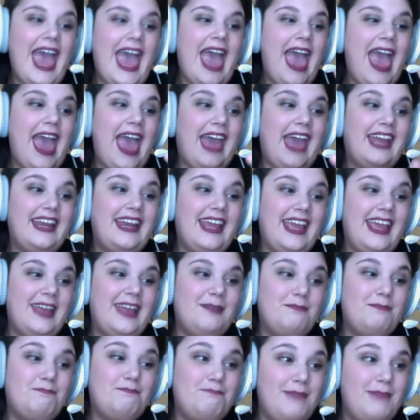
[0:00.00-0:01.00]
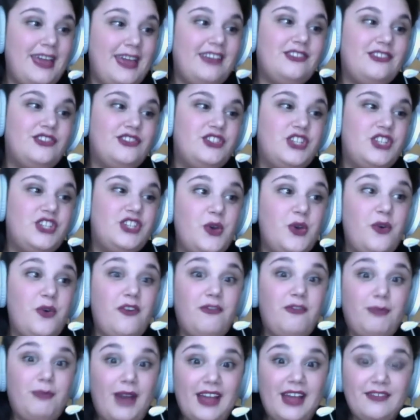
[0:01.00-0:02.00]
and it mixed two
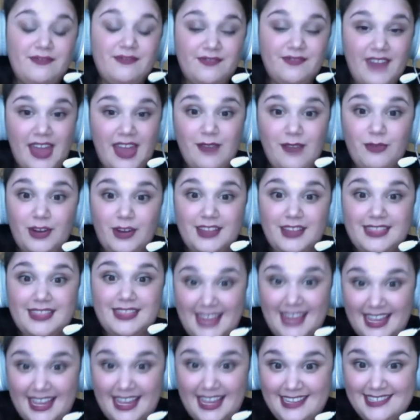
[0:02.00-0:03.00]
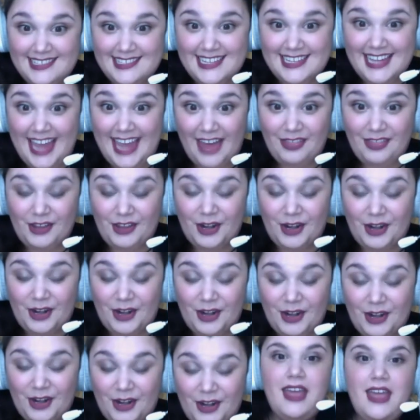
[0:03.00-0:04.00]
of my favorite things
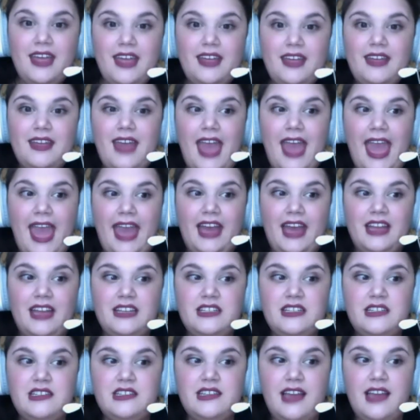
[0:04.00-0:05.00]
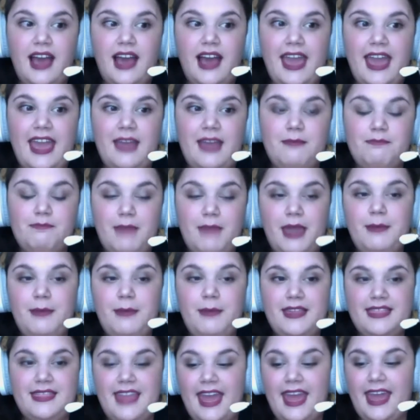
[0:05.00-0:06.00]
together. And it made
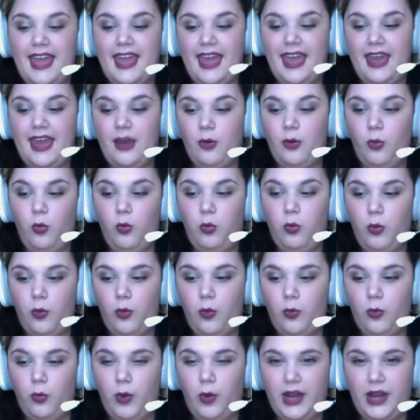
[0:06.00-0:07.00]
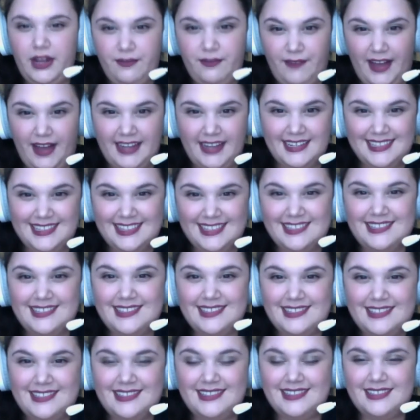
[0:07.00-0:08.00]
me think, what if I did
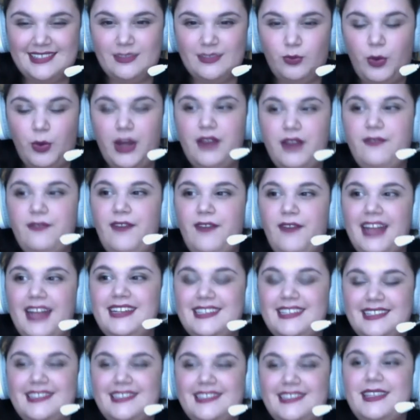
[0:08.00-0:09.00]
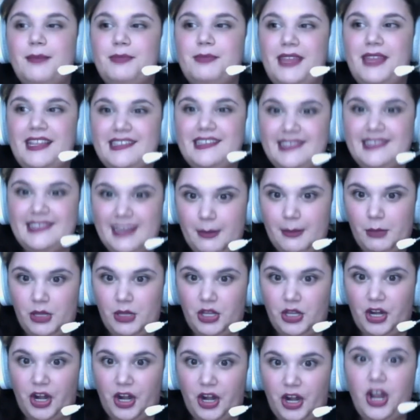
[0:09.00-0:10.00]
this? What if I did something
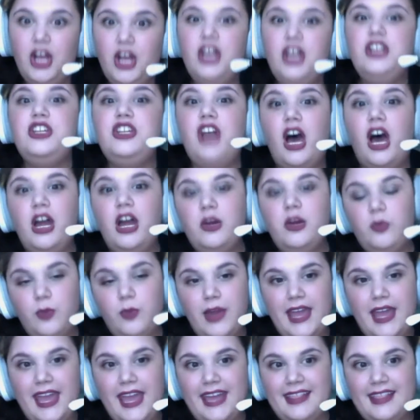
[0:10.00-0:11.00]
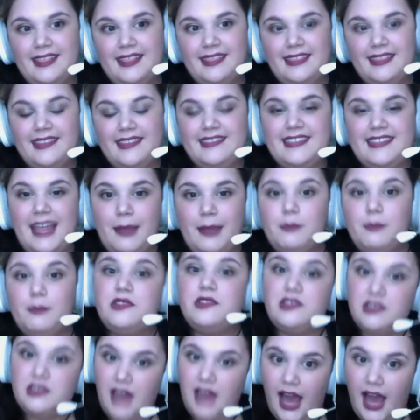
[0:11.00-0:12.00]
similar, not in the same
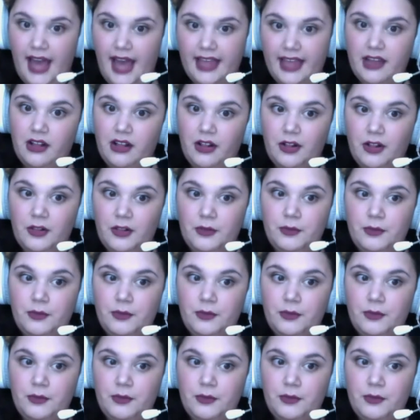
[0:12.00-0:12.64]
style,